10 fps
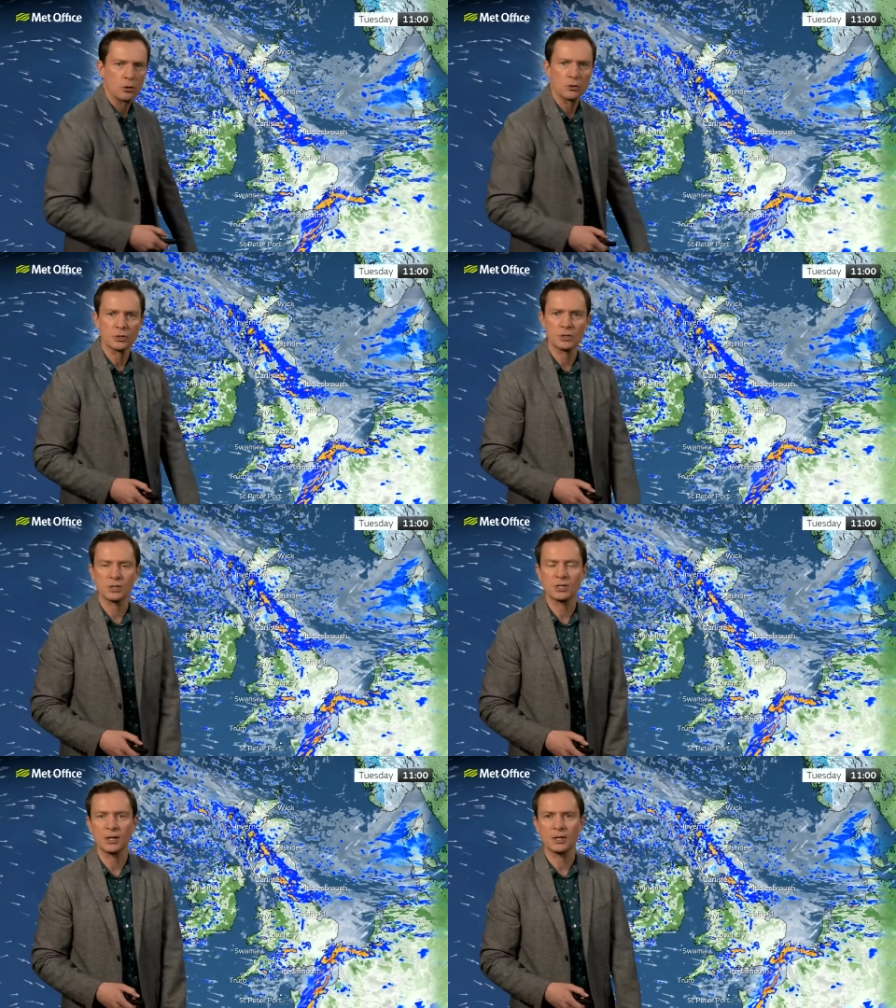across
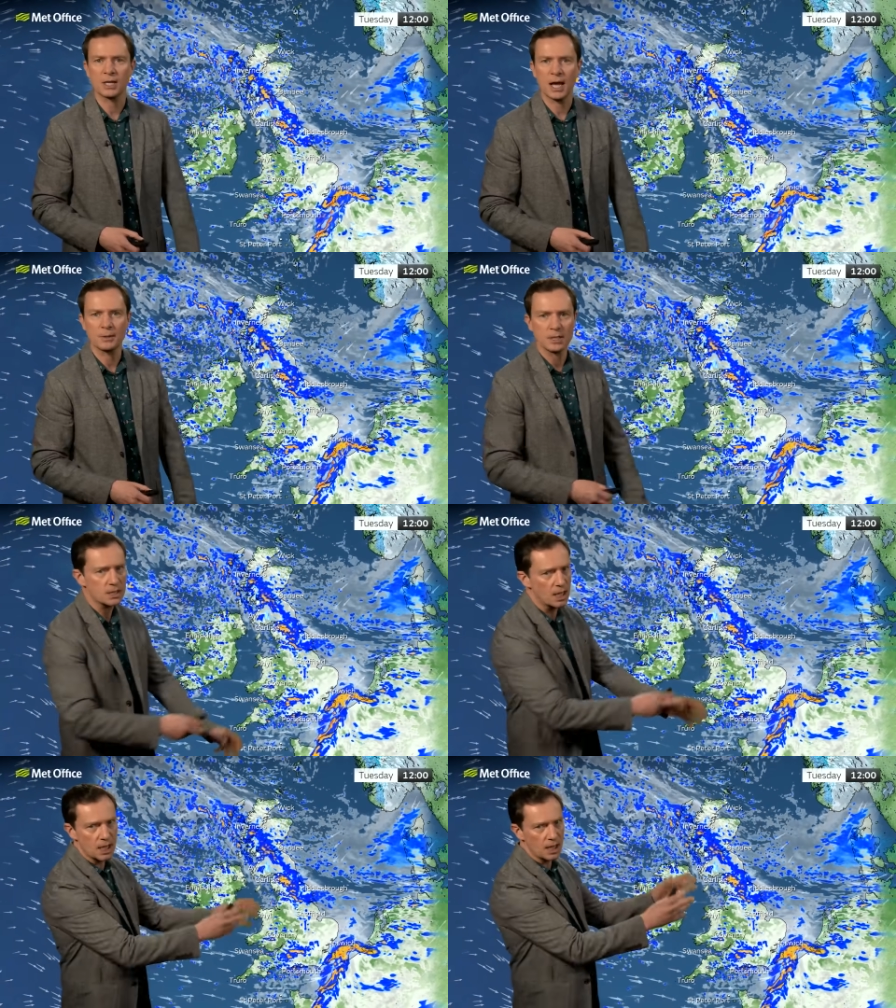southern counties.
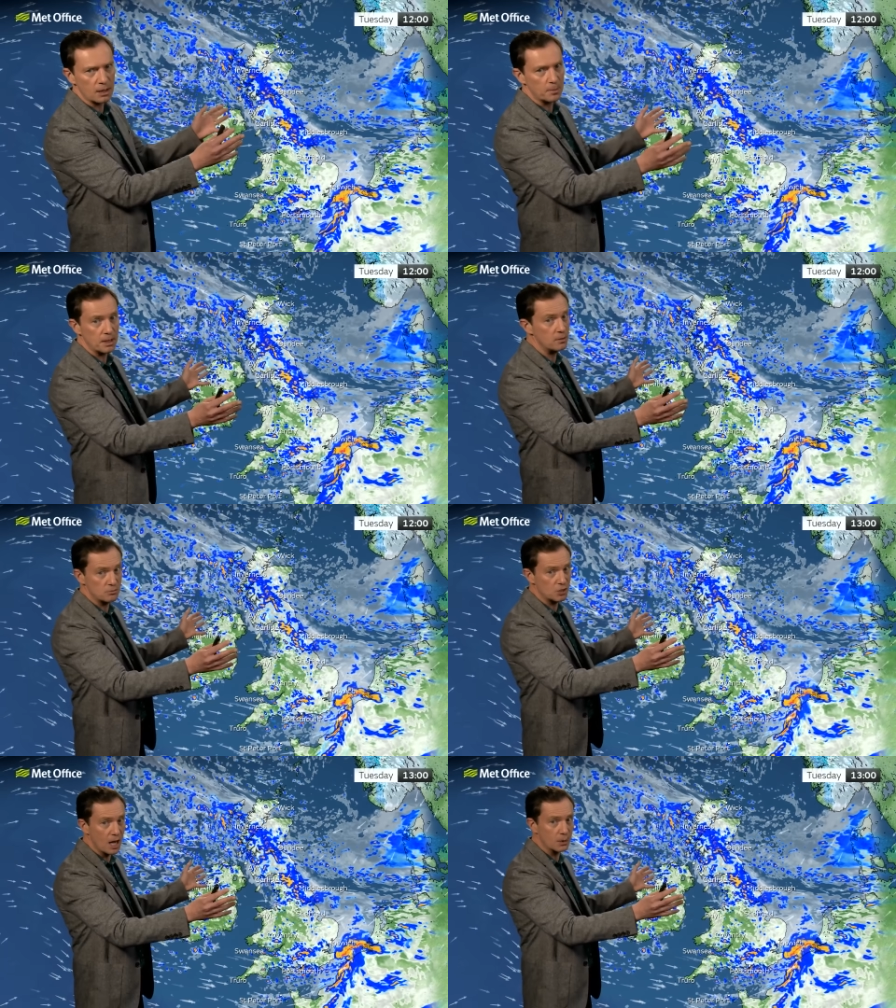There'll be
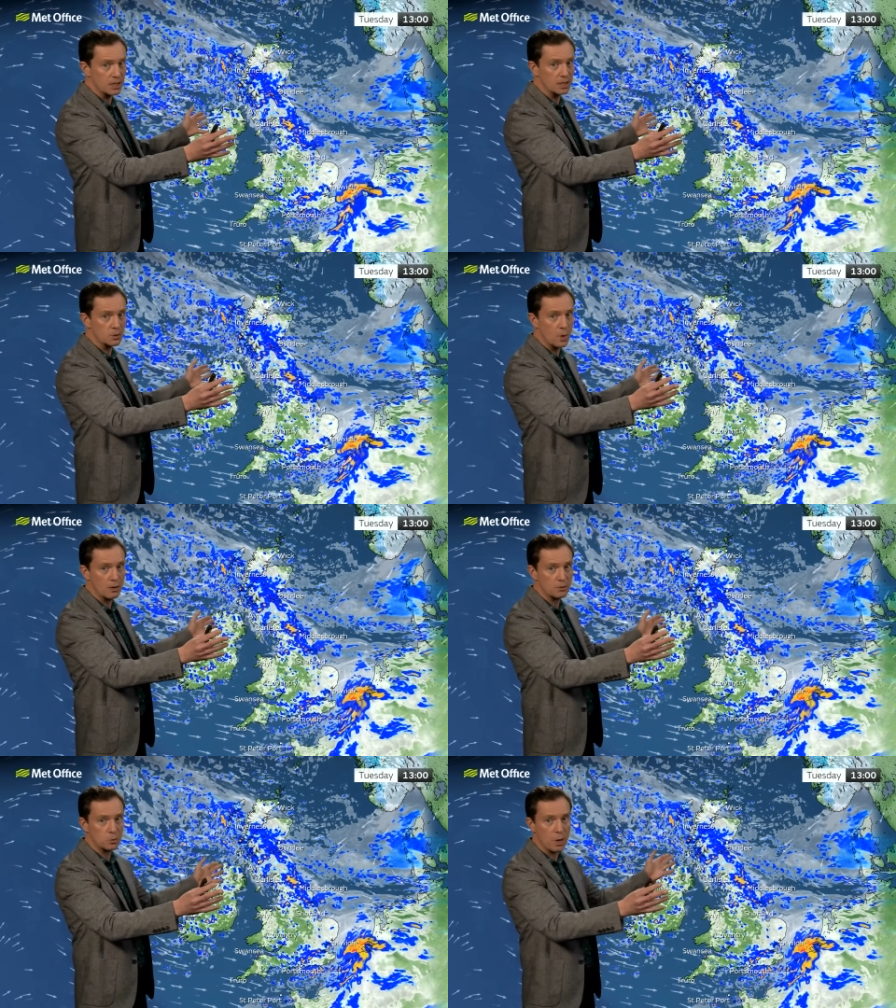showers Showers
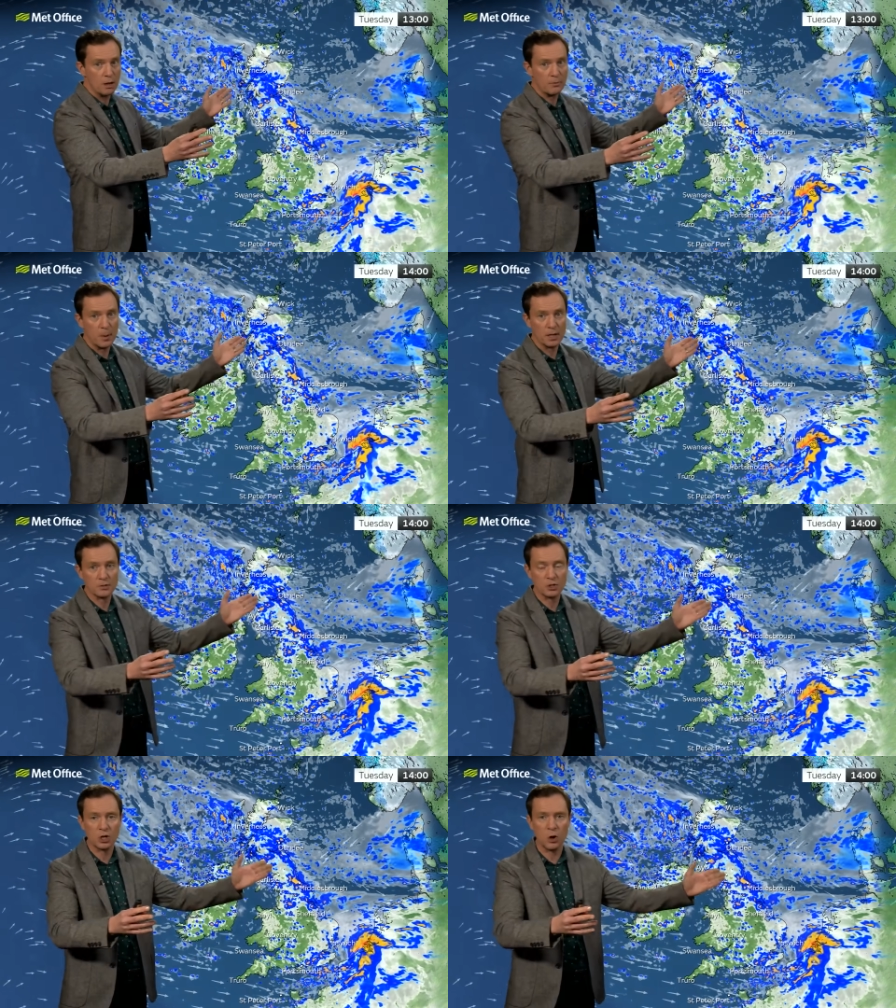elsewhere as well for parts
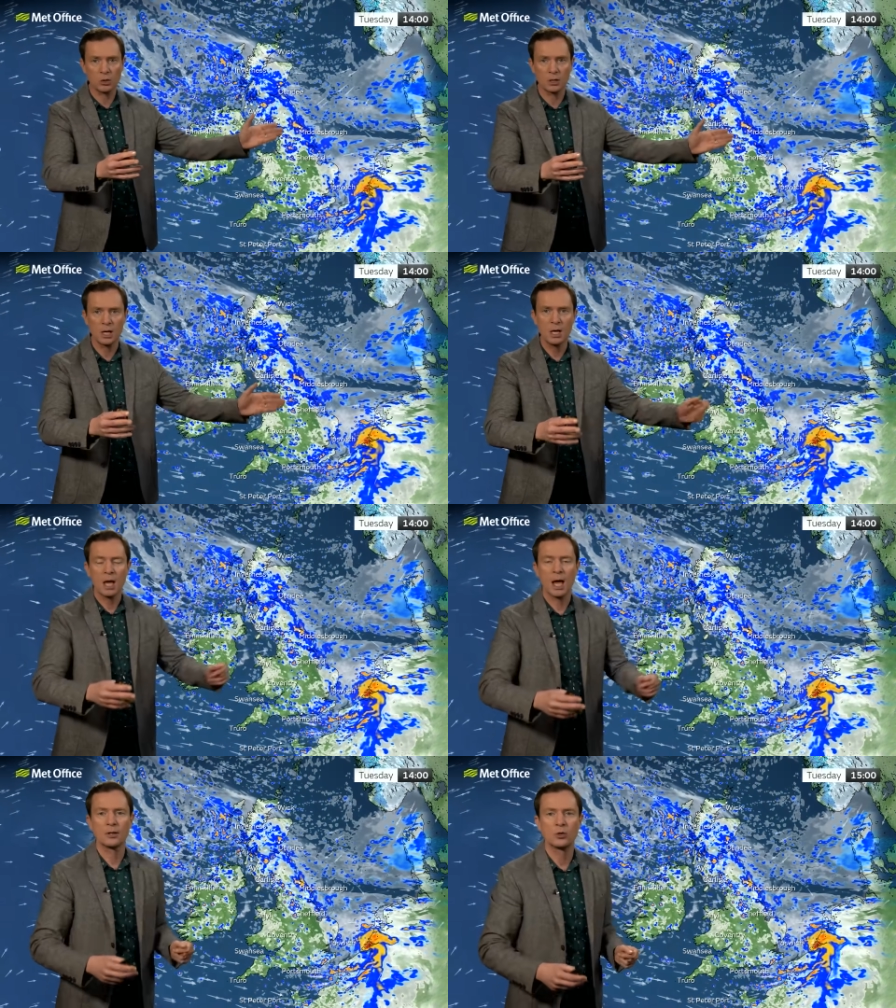of Scotland
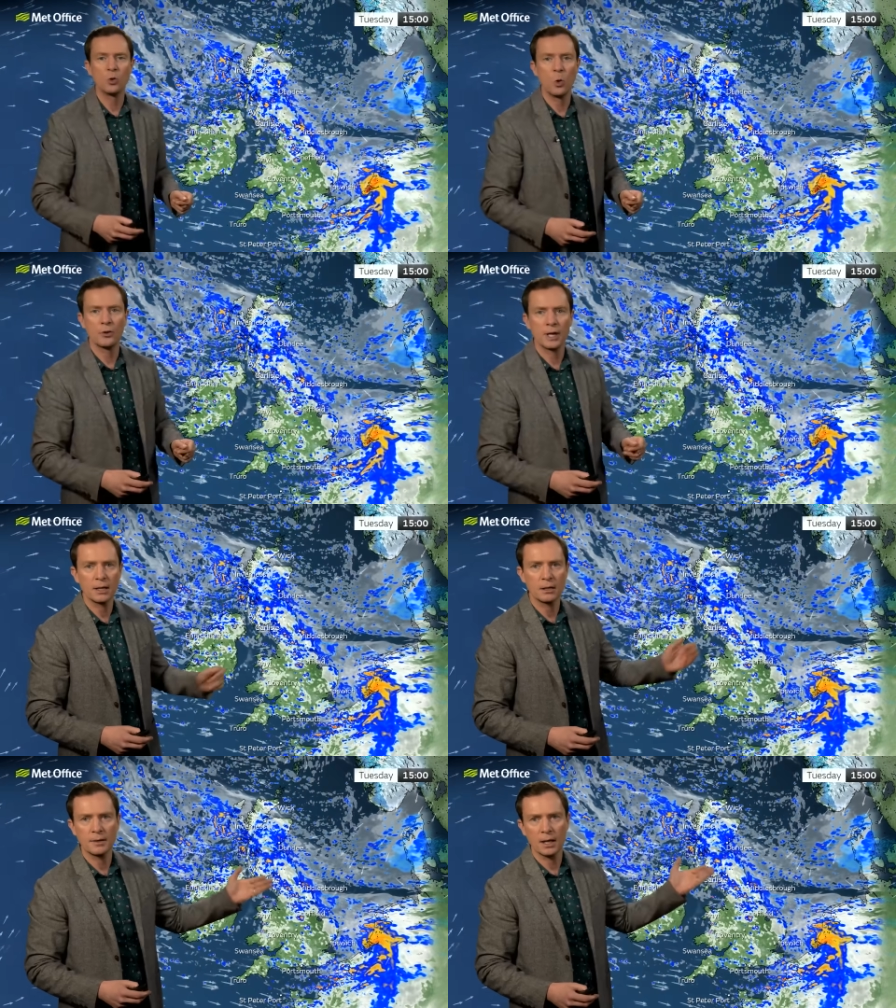and northern England.